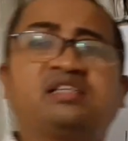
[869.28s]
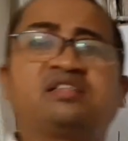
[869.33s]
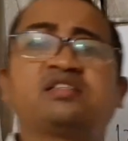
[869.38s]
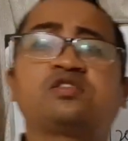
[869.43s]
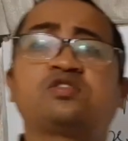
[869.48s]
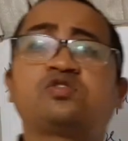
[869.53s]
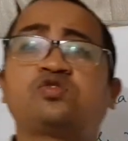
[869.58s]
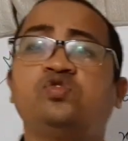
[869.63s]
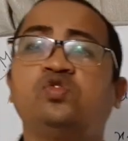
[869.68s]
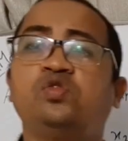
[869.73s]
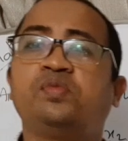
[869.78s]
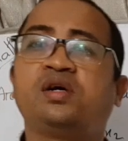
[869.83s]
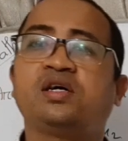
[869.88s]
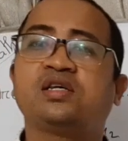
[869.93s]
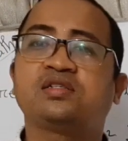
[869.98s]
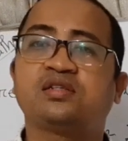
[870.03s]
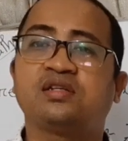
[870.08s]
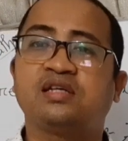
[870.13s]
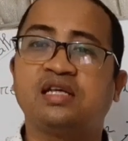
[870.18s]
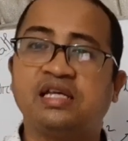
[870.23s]
that this is too
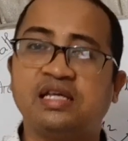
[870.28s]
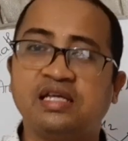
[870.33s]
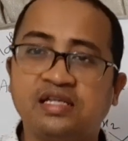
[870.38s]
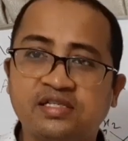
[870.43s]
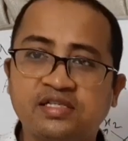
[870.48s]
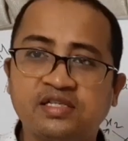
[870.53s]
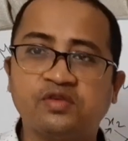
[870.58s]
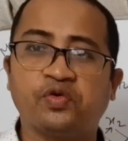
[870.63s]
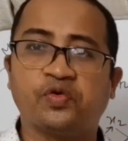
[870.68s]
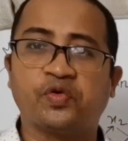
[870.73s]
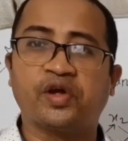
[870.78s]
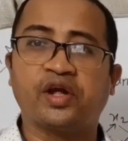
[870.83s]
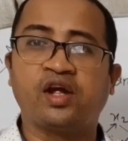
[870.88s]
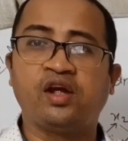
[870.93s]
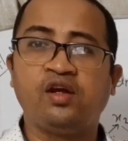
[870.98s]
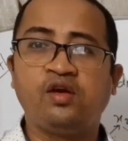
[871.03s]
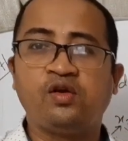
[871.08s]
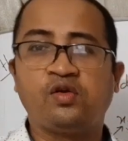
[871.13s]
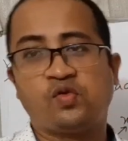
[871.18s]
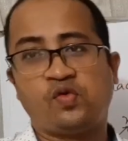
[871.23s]
much easy
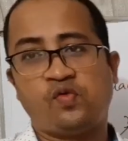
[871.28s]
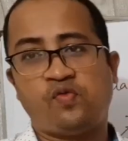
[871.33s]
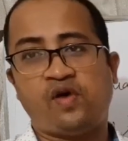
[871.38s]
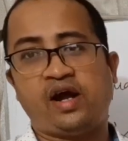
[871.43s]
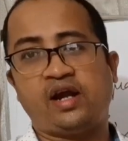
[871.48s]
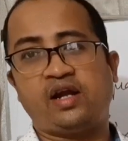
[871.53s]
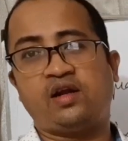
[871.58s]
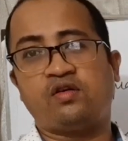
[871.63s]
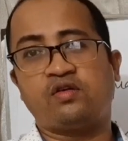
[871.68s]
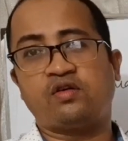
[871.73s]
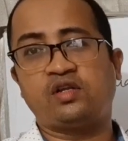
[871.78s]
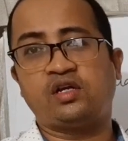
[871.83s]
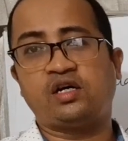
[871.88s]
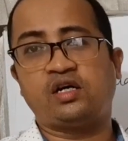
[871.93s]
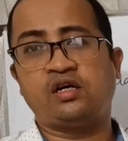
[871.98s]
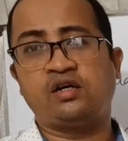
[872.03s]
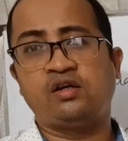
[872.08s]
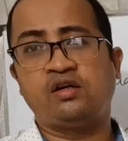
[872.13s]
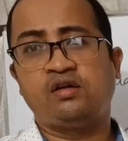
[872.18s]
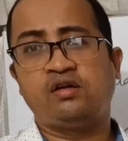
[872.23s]
way to find out
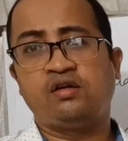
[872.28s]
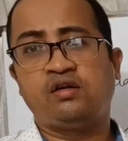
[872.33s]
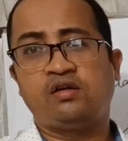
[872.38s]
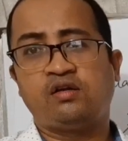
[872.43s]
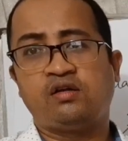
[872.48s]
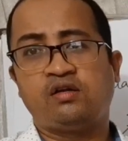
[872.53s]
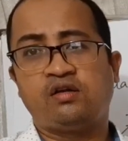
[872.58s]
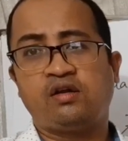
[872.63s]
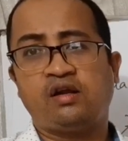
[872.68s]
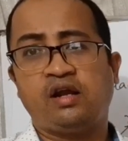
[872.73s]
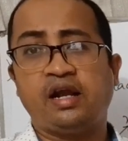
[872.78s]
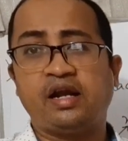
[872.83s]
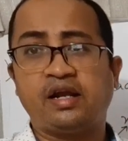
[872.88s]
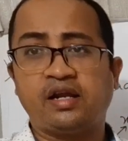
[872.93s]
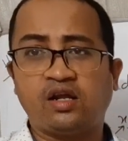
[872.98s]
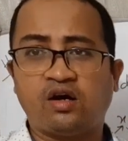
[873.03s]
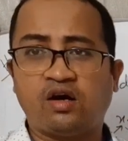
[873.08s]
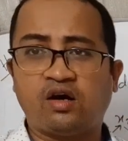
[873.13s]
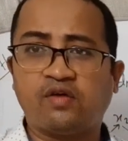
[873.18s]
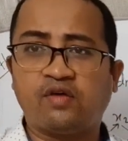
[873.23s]
the
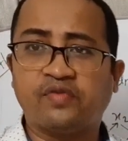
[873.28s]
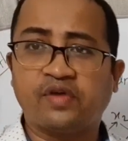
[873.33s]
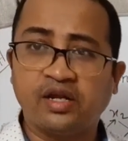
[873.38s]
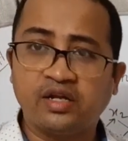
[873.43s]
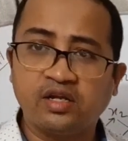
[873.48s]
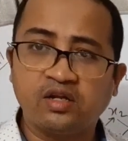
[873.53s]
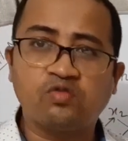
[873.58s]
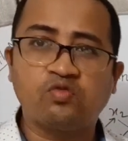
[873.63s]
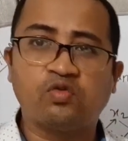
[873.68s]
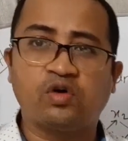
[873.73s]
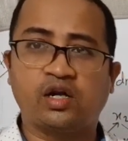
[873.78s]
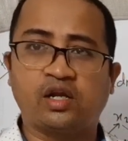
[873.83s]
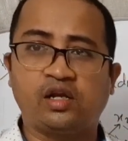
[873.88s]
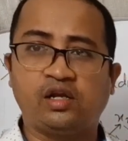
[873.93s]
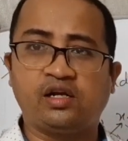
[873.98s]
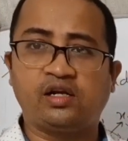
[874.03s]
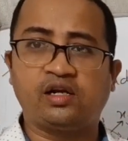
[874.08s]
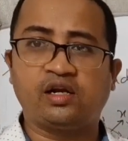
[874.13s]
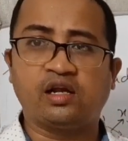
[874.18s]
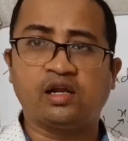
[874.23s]
area of any
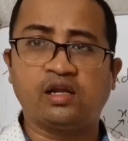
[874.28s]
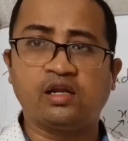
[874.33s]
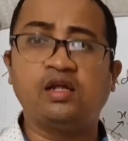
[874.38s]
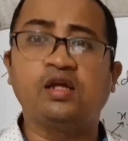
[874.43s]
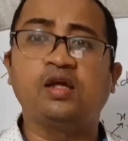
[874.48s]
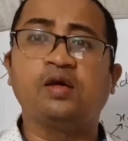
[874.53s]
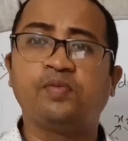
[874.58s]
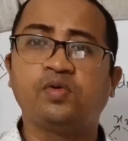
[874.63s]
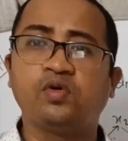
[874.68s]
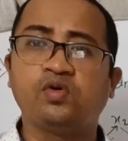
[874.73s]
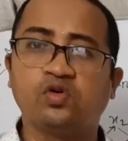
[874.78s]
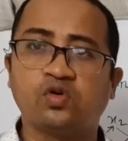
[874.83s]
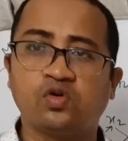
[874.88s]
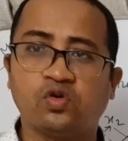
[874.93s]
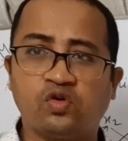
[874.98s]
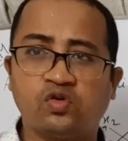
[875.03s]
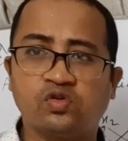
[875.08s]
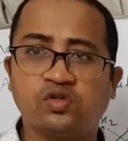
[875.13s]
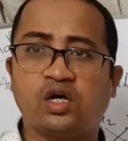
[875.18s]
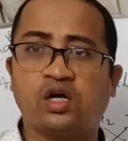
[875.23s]
quadrilateral if you
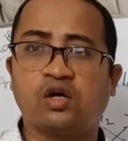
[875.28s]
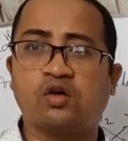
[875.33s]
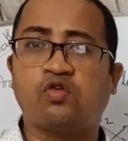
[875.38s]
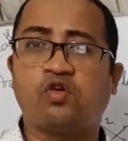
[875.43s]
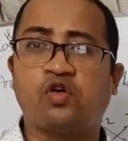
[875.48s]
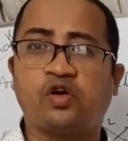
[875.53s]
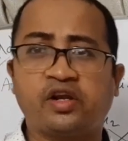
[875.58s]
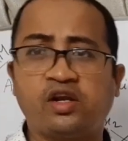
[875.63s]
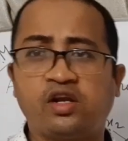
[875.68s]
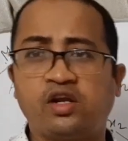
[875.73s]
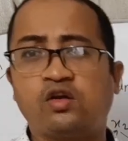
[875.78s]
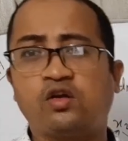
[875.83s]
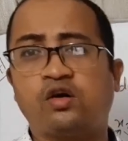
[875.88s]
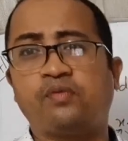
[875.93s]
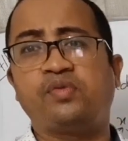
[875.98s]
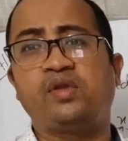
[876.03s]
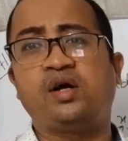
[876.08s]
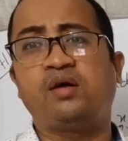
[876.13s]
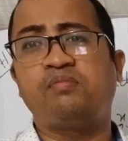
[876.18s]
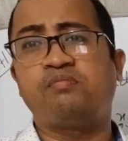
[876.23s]
know the coordinate
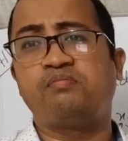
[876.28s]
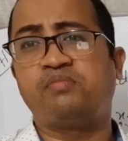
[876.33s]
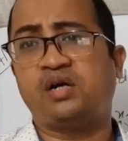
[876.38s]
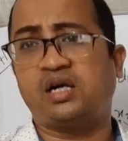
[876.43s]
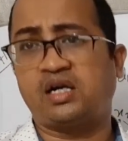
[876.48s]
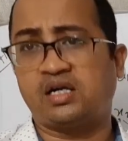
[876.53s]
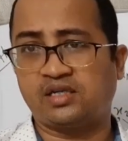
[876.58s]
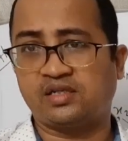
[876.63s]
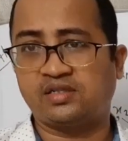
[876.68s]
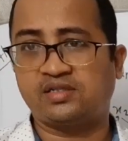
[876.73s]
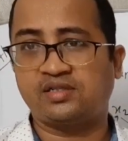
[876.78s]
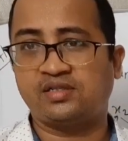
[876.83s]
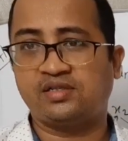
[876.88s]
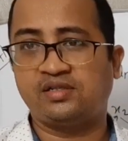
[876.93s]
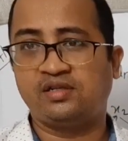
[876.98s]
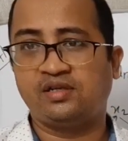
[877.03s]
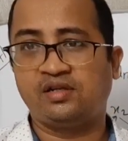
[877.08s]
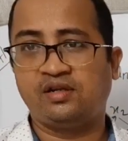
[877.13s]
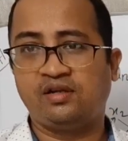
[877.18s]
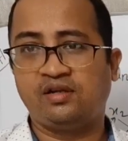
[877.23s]
of the vertex.